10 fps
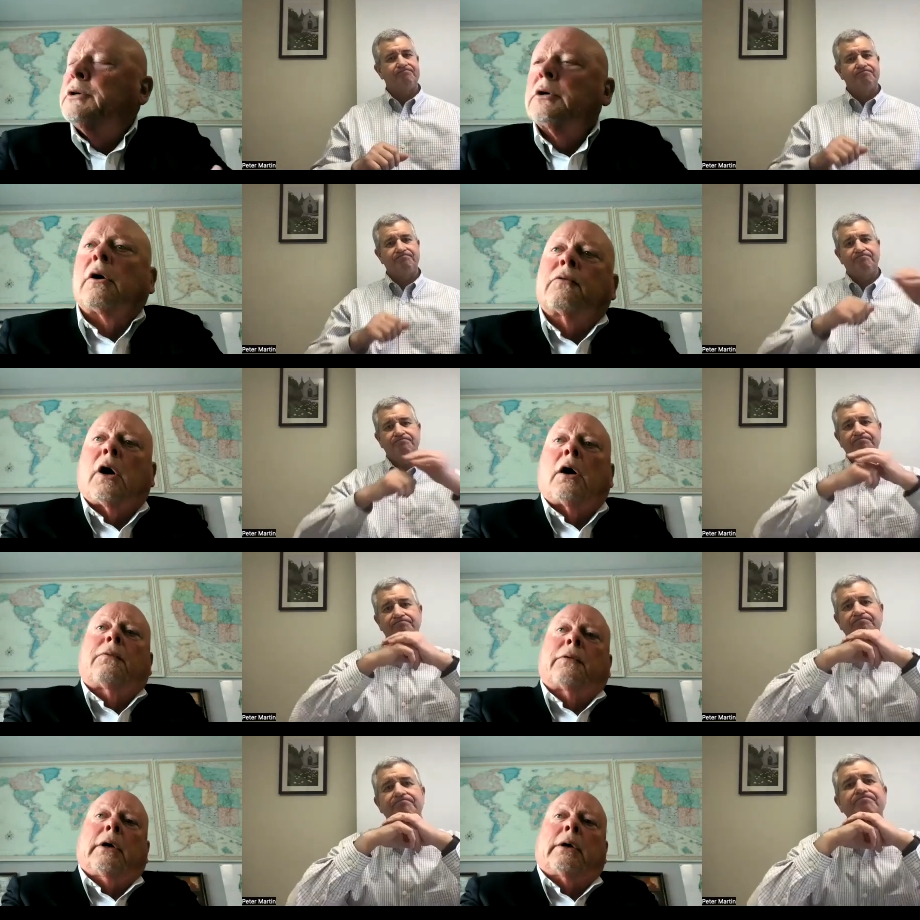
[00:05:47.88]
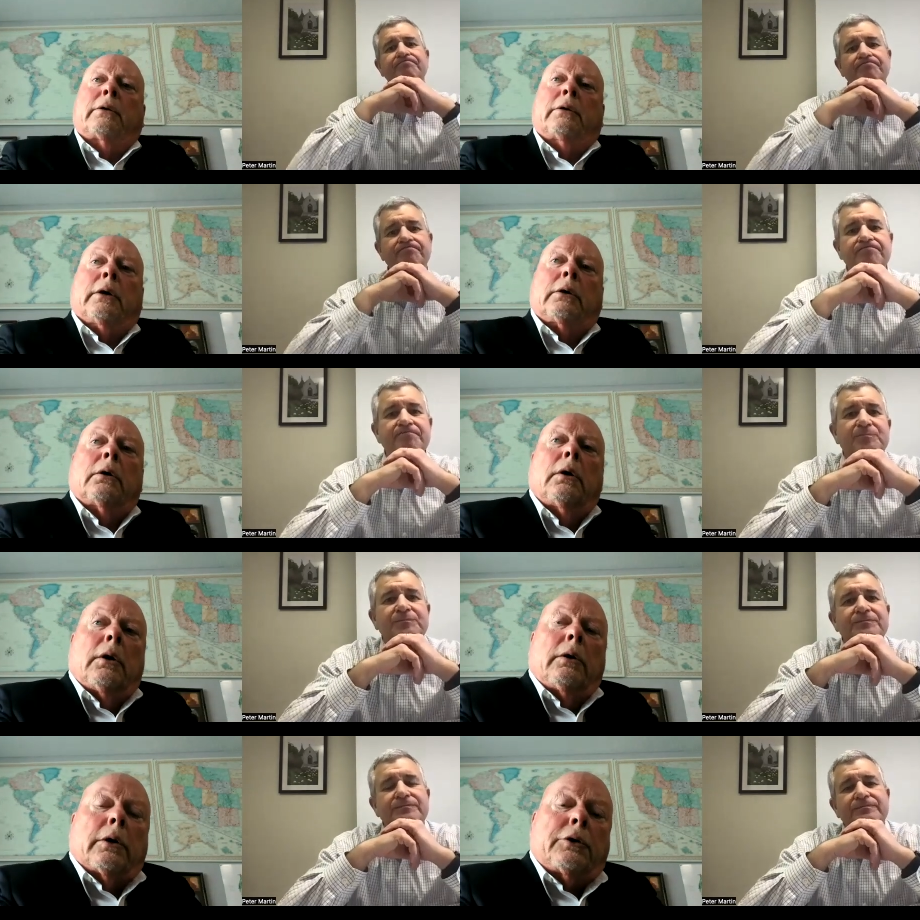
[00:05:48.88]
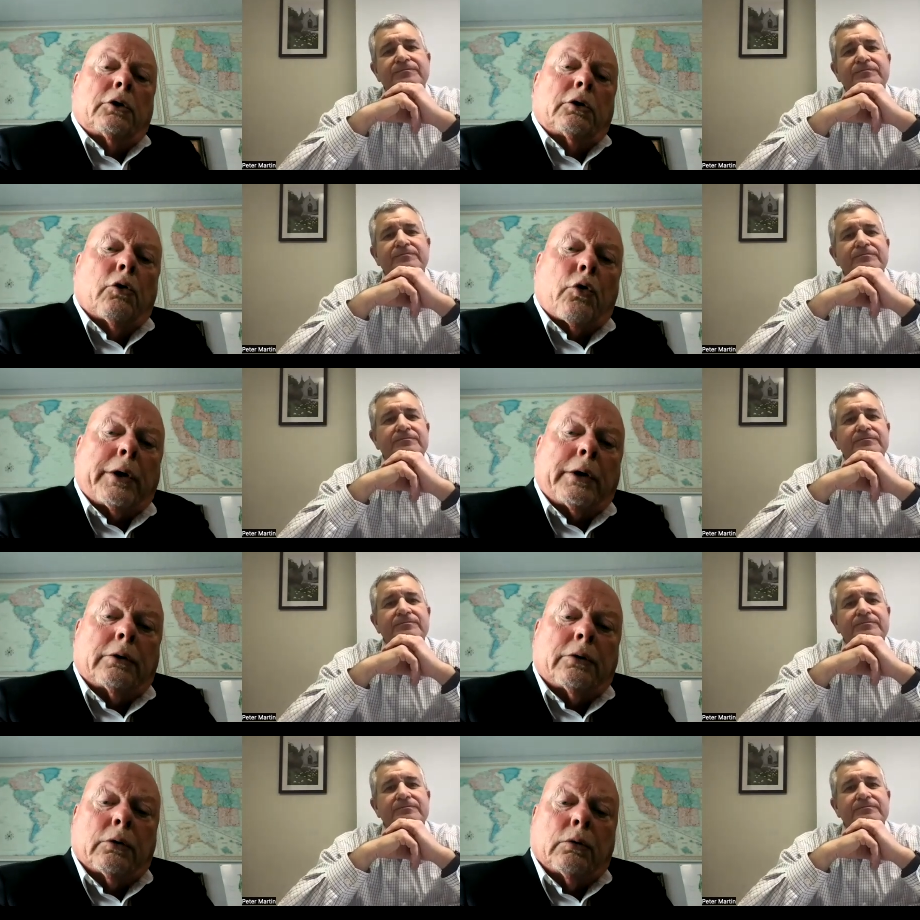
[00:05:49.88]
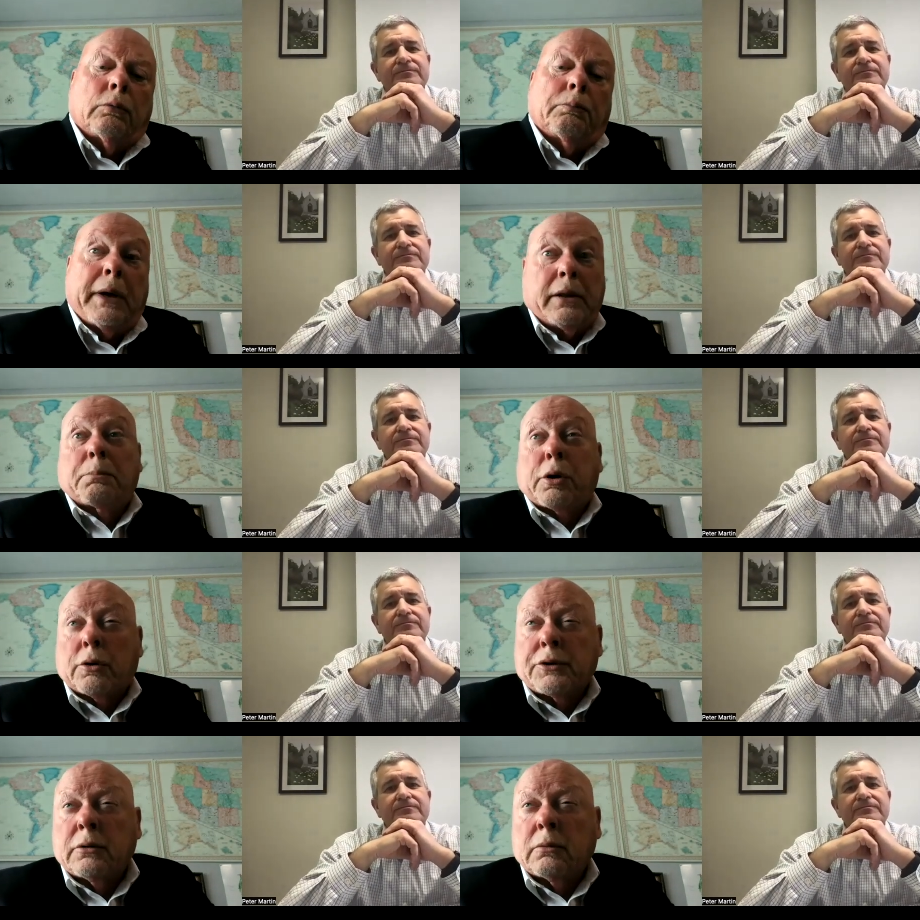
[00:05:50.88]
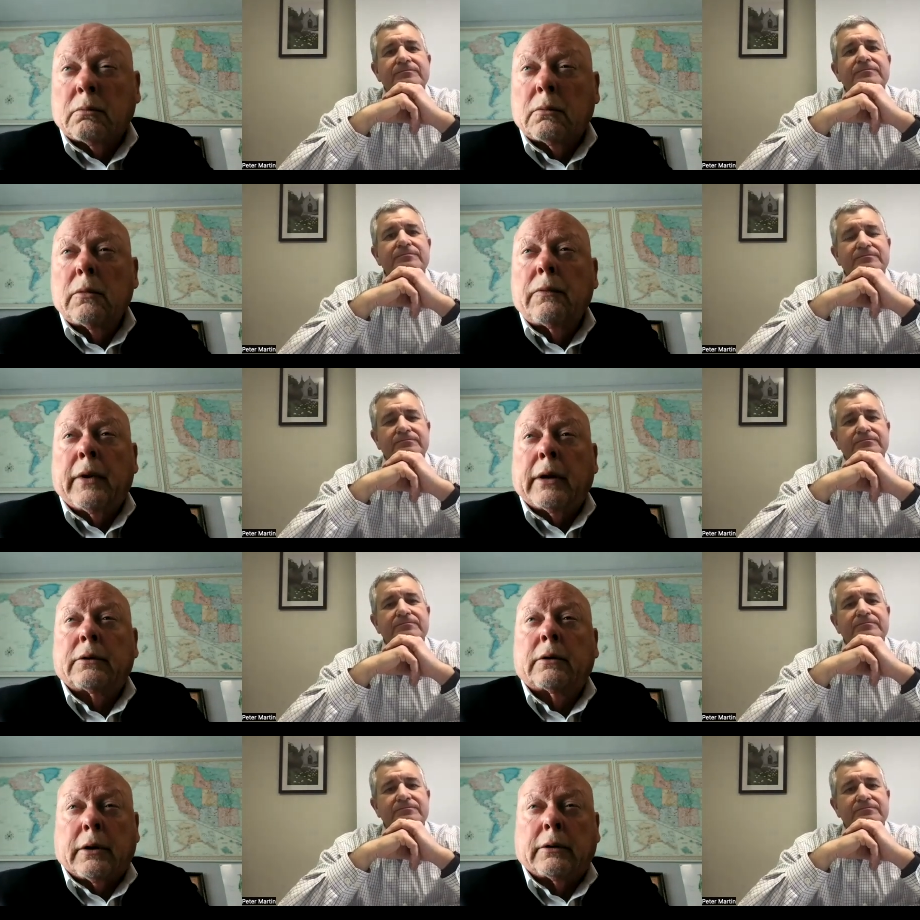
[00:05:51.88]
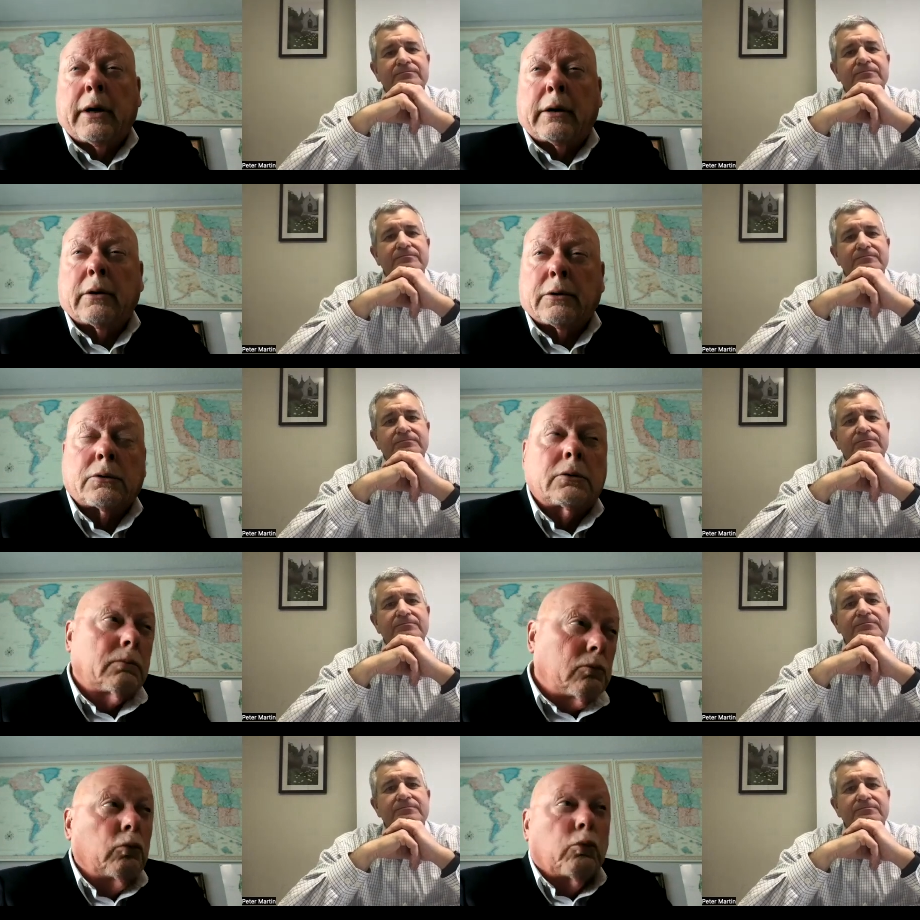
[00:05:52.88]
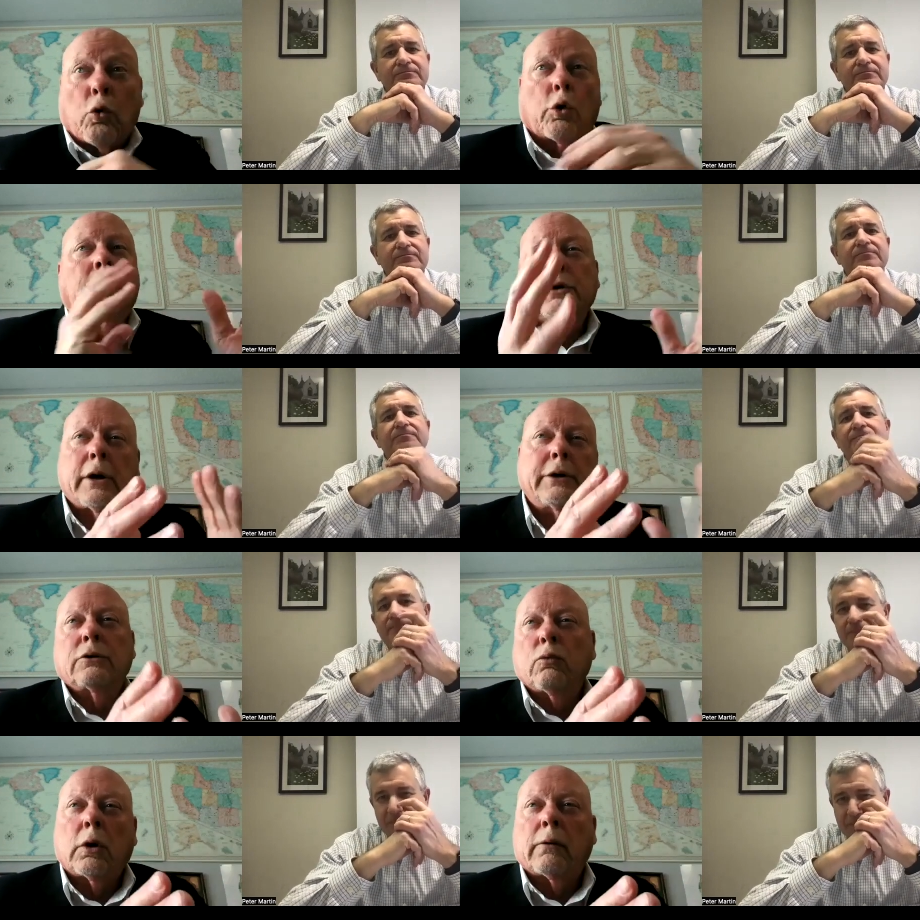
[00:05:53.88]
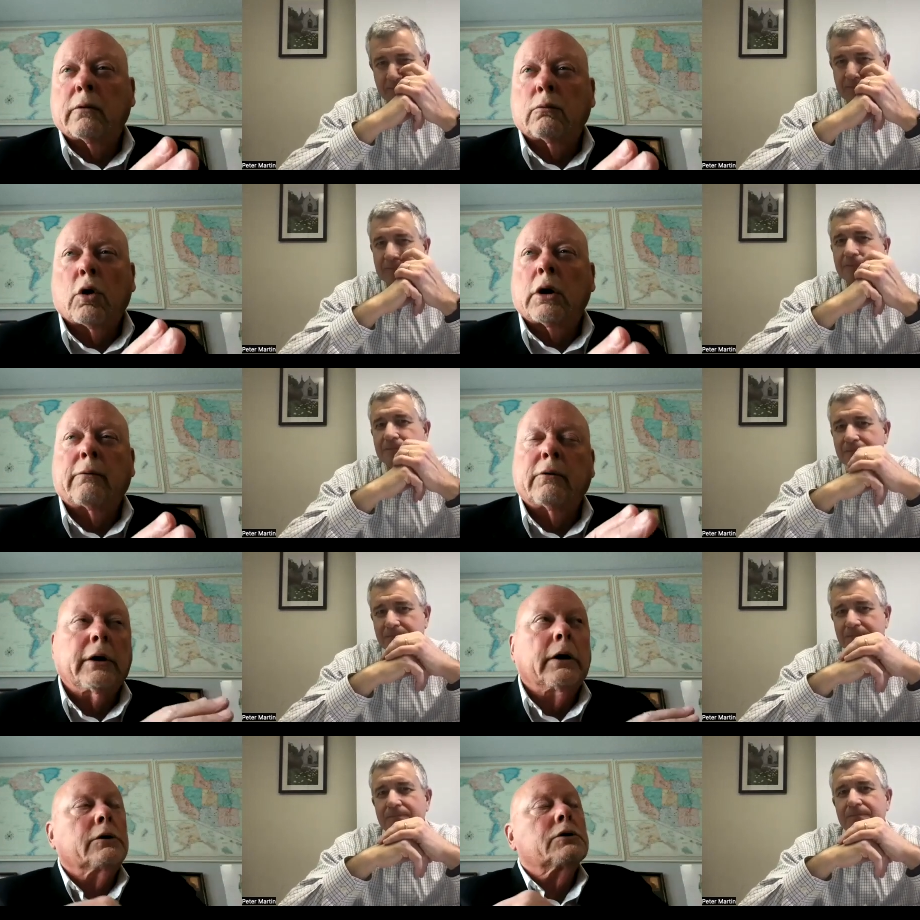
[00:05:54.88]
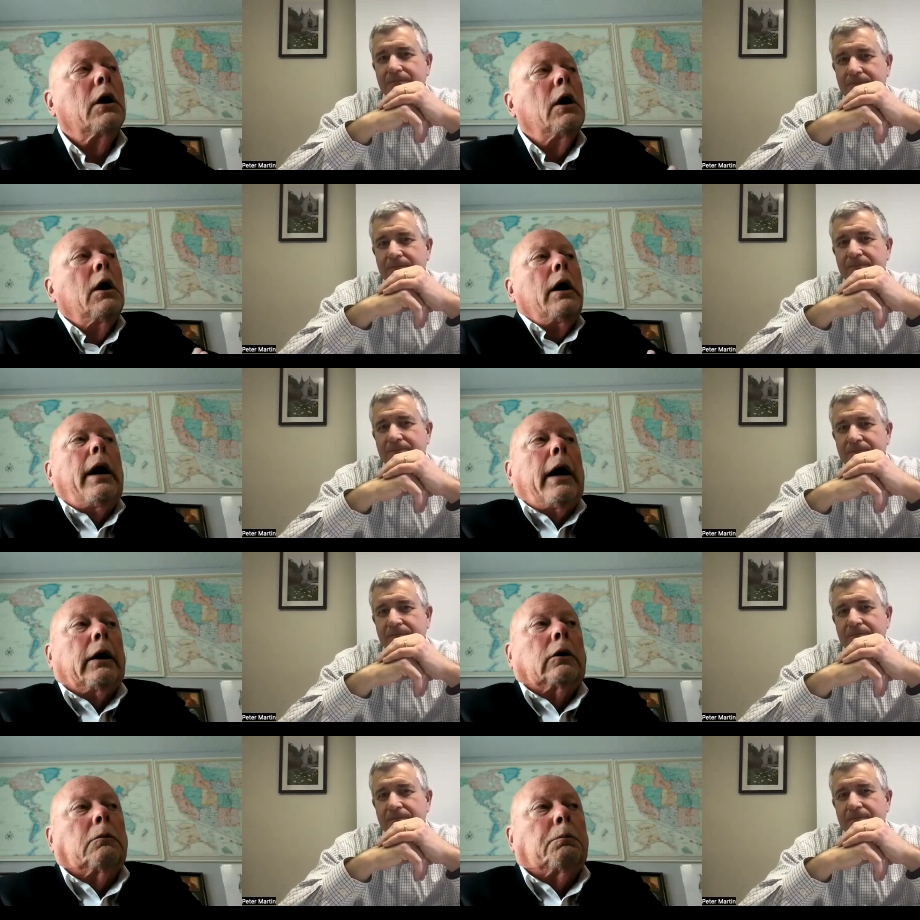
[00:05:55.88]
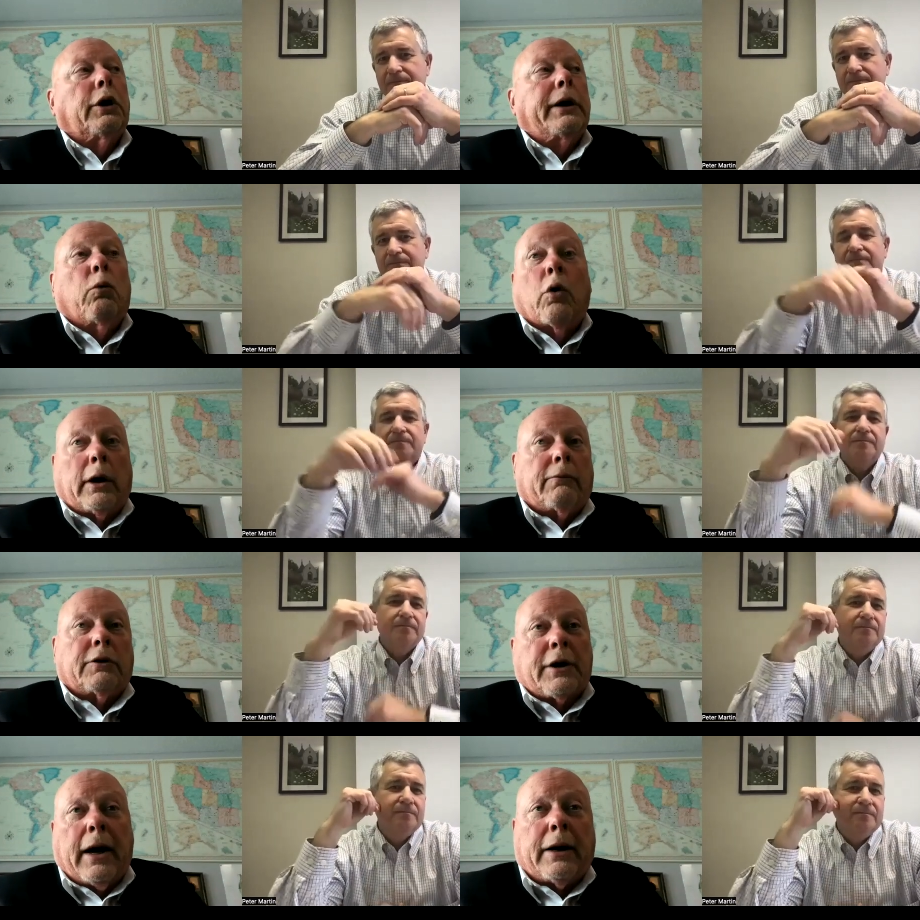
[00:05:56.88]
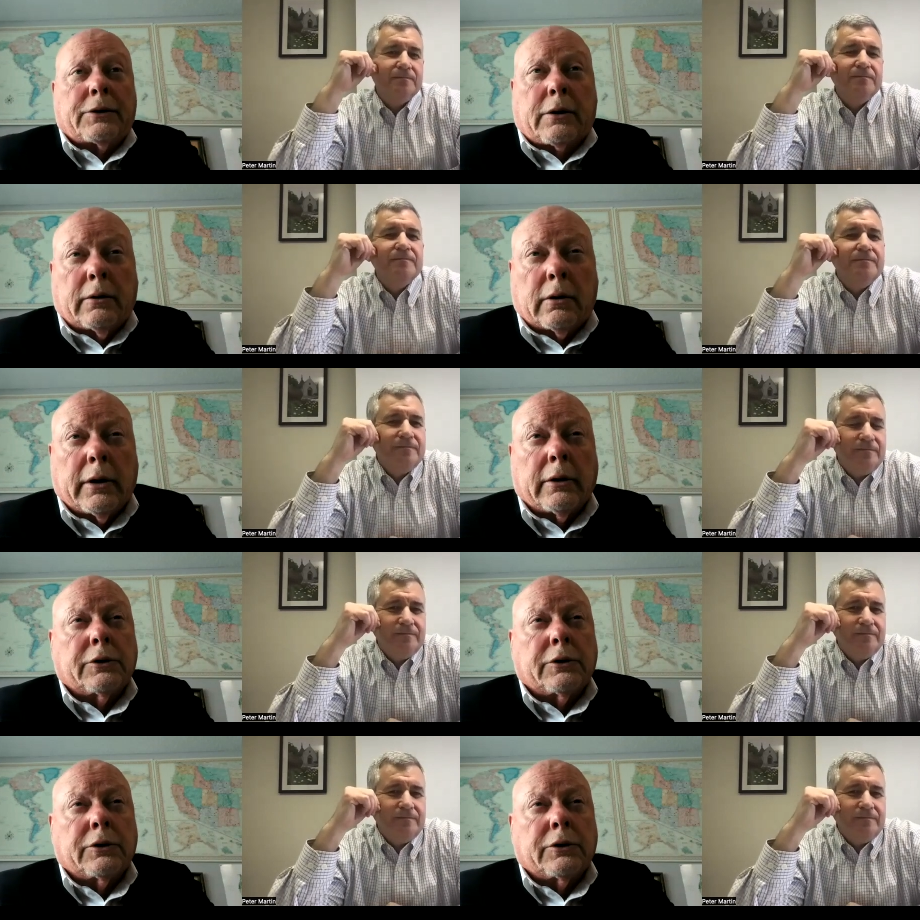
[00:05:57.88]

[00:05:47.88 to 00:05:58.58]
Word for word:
Speaker 1: self confident that that you're going to be the person that can take this organization wherever whatever it is and complete whatever task there is.